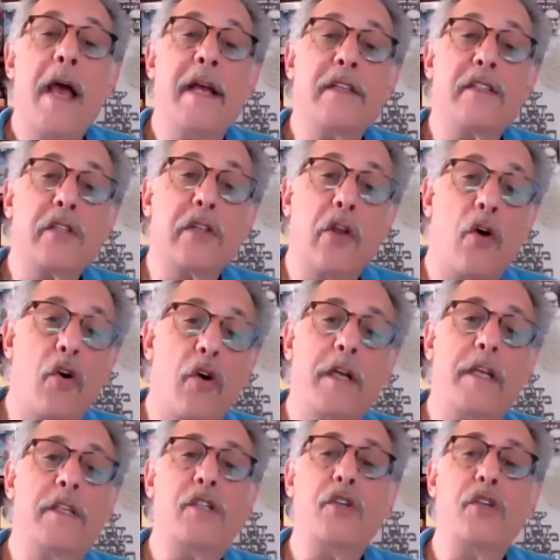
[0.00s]
As long
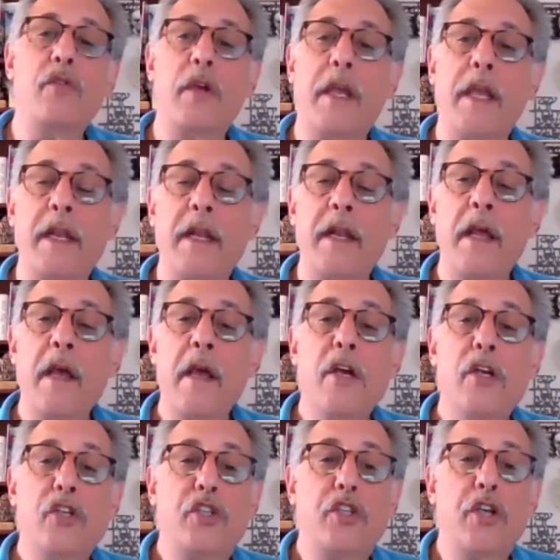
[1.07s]
as you can
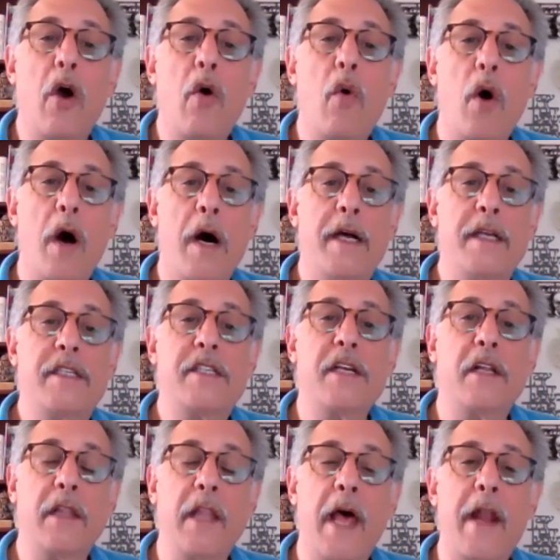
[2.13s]
show us
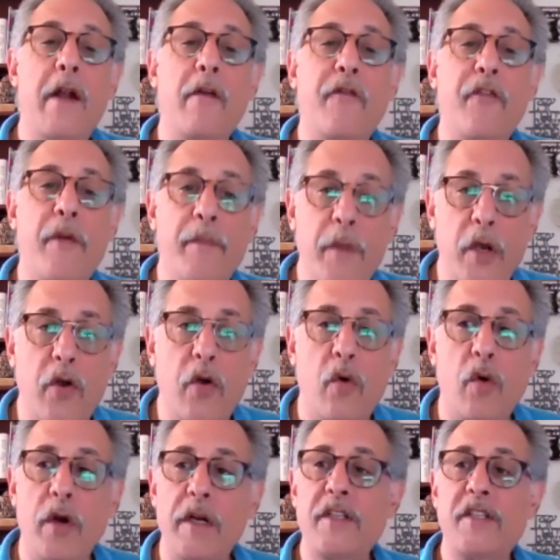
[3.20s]
a letter from the
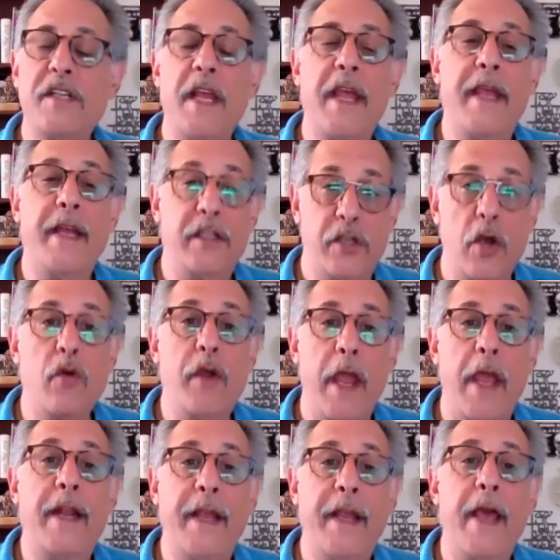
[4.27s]
court saying it's
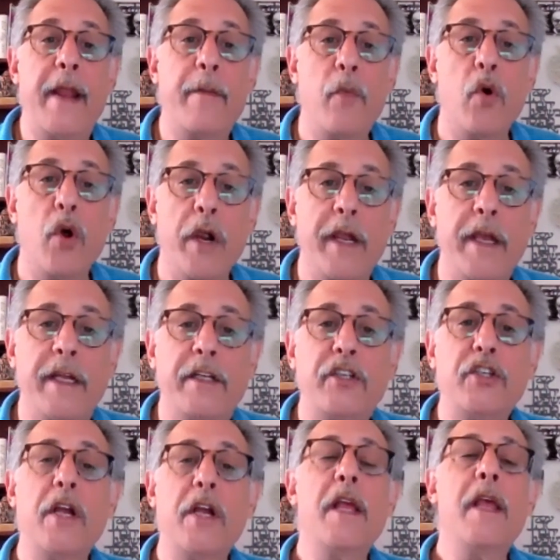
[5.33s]
okay to get a
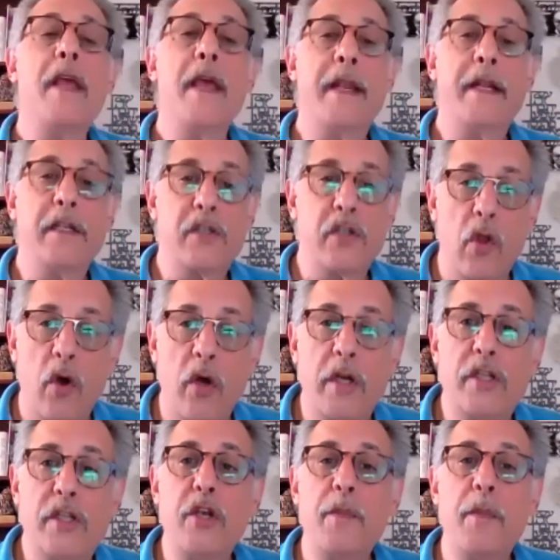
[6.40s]
mortgage, and as
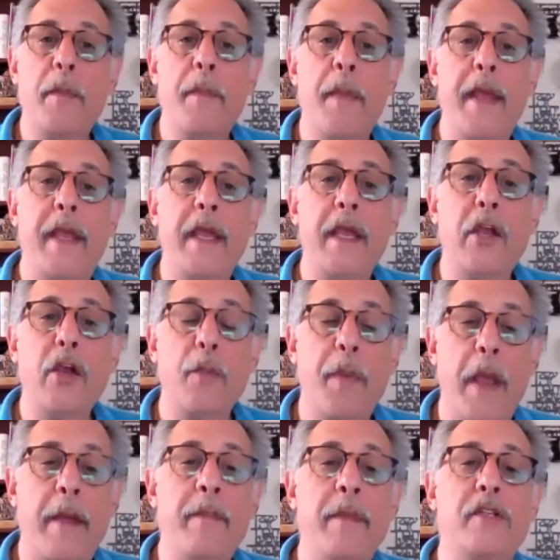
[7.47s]
long as you've been making your
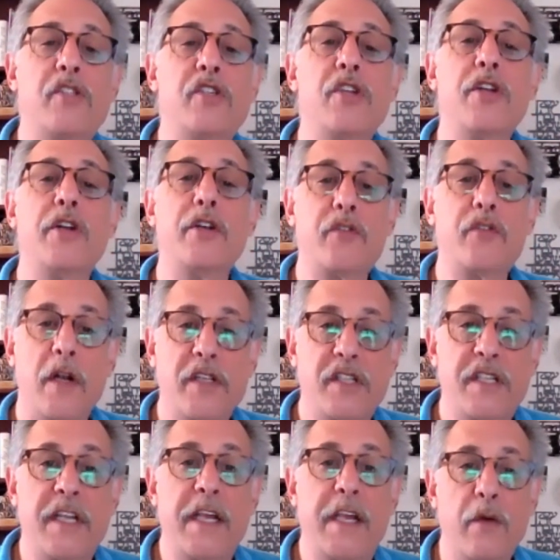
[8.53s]
payments to the
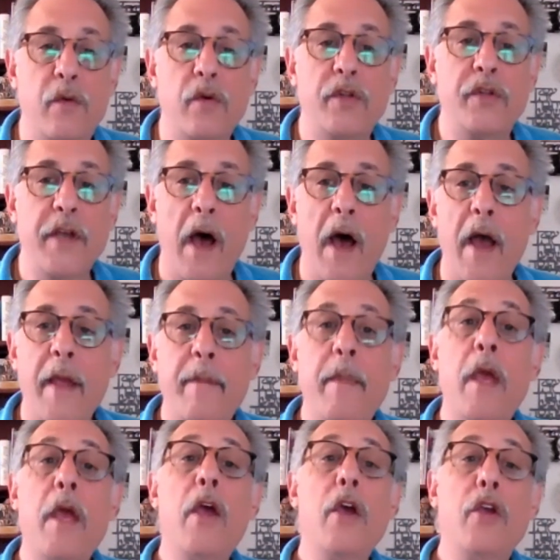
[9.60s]
trustee on
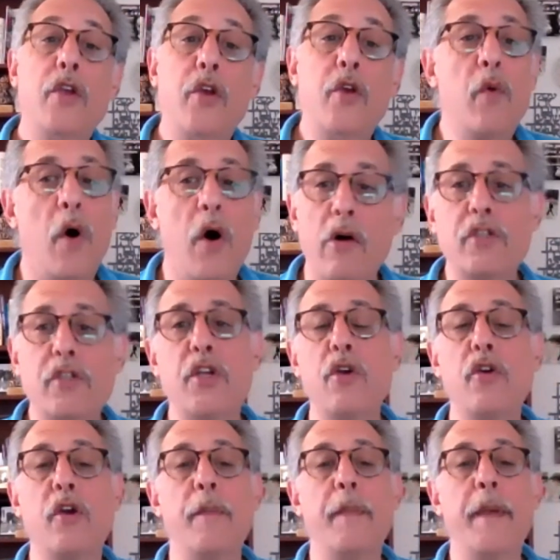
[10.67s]
time, you
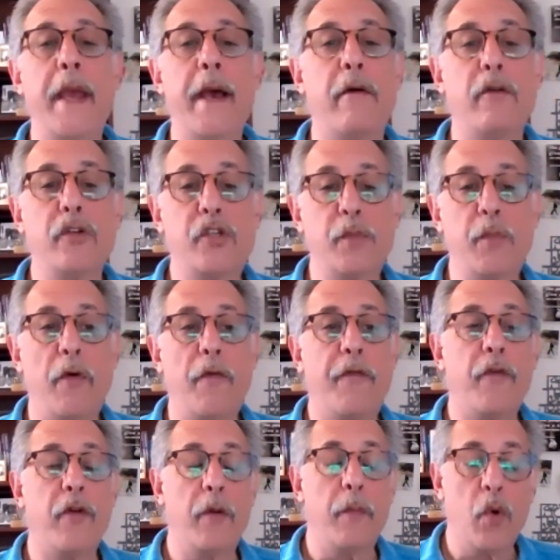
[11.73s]
also could be eligible
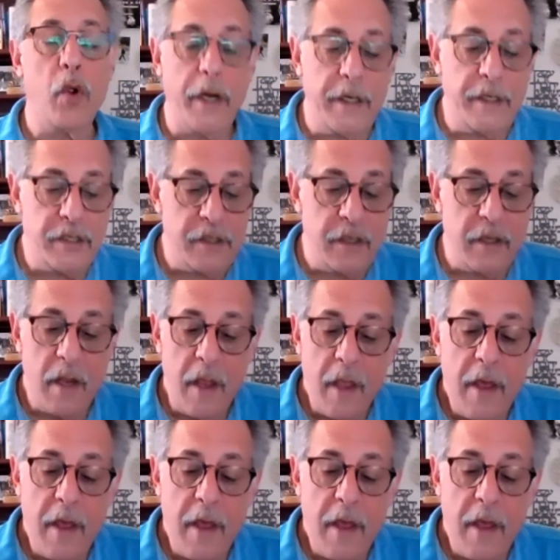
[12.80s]
for a mortgage. And